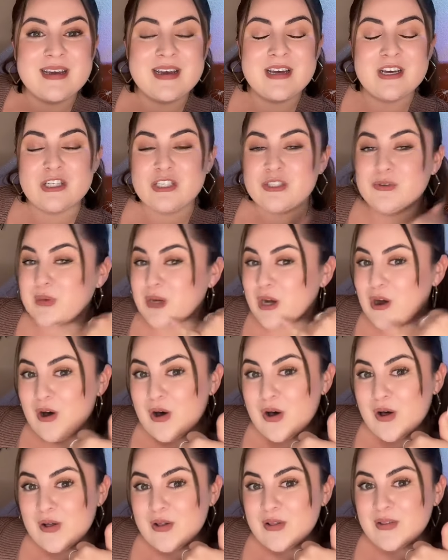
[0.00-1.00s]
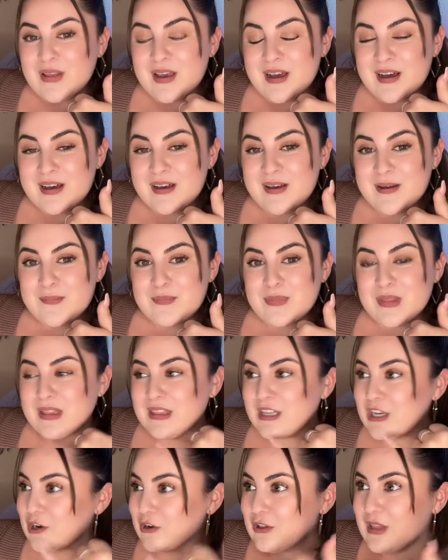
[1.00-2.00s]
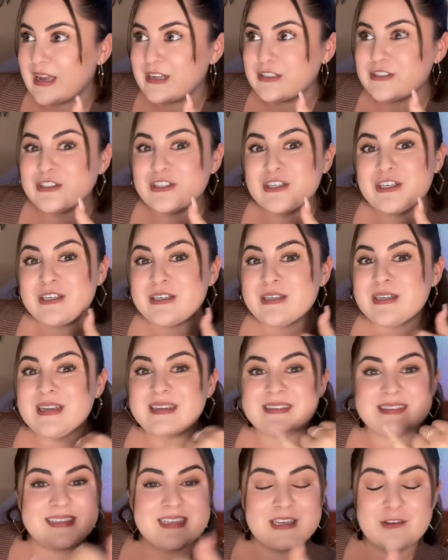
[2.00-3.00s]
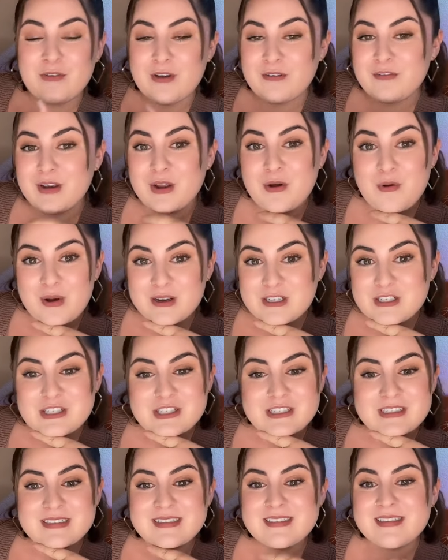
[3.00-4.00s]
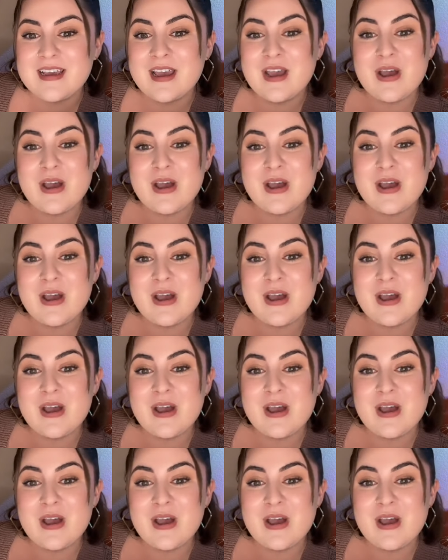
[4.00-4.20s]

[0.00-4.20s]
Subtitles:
Should we call your lender and see if you have any questions?